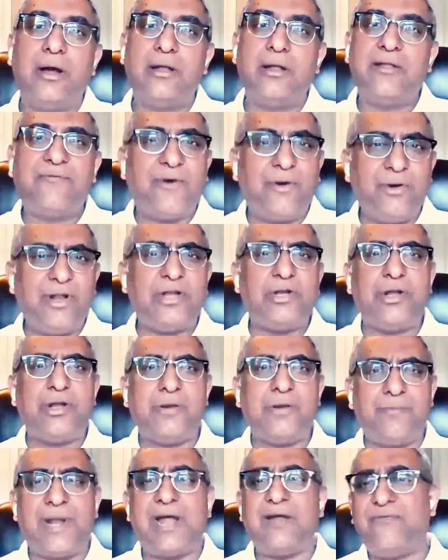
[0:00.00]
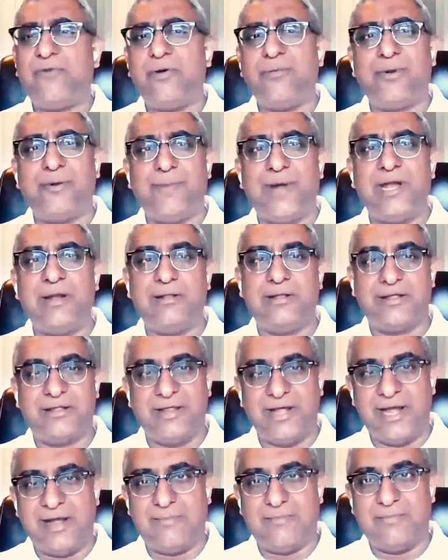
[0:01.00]
The foundation platform remains the
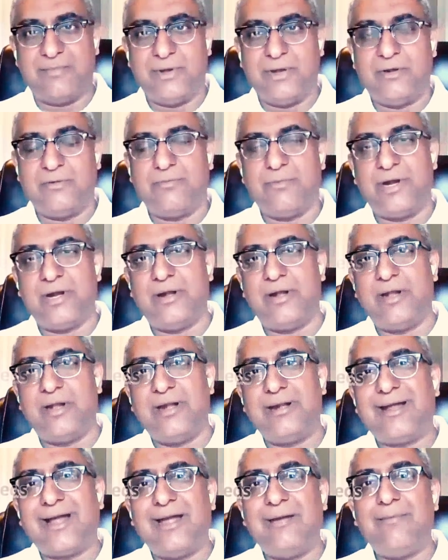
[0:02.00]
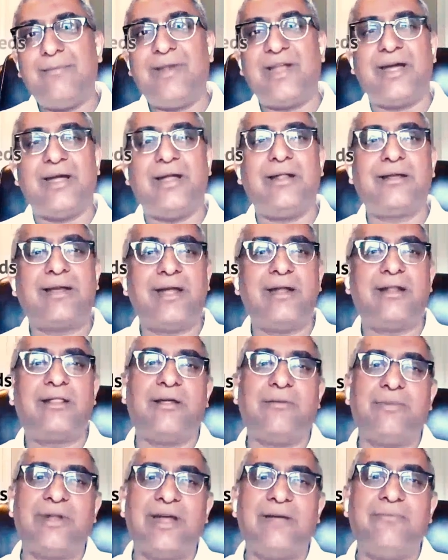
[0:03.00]
same, but the timelines can
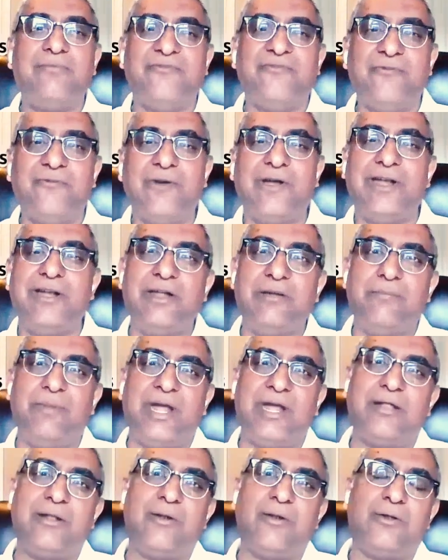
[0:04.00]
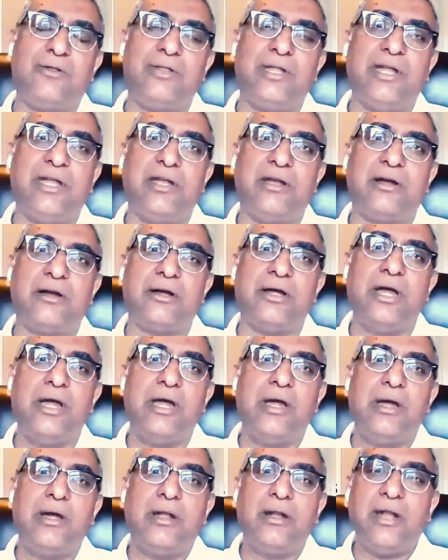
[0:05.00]
sometimes vary based on the
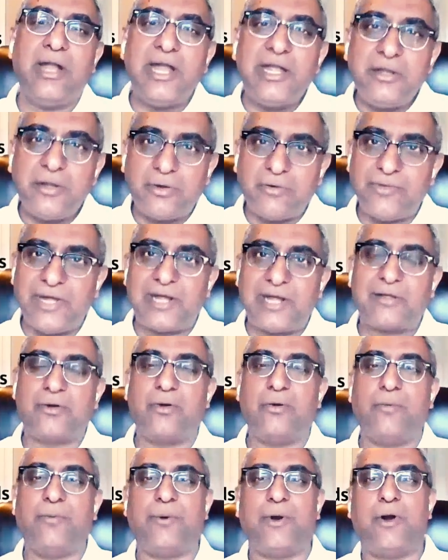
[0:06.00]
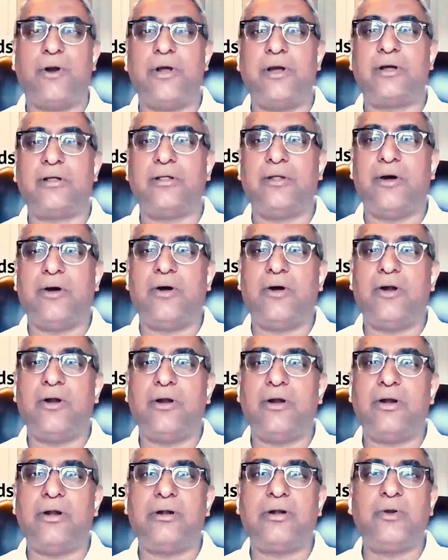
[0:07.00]
nature of the Escrow product
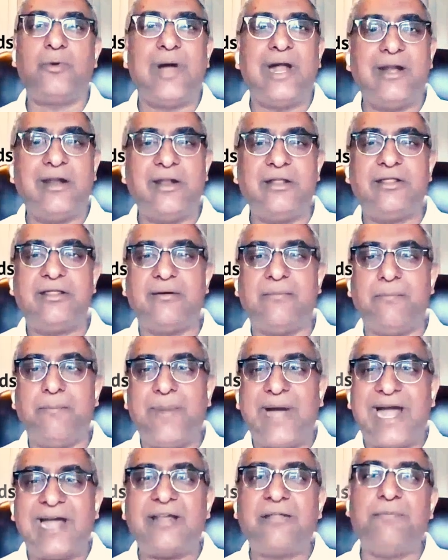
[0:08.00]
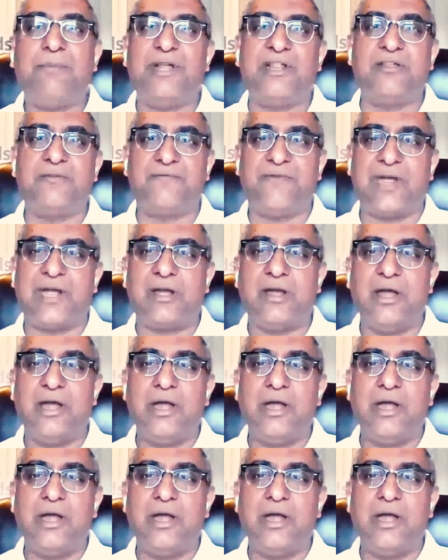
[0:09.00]
or to address some bank-specific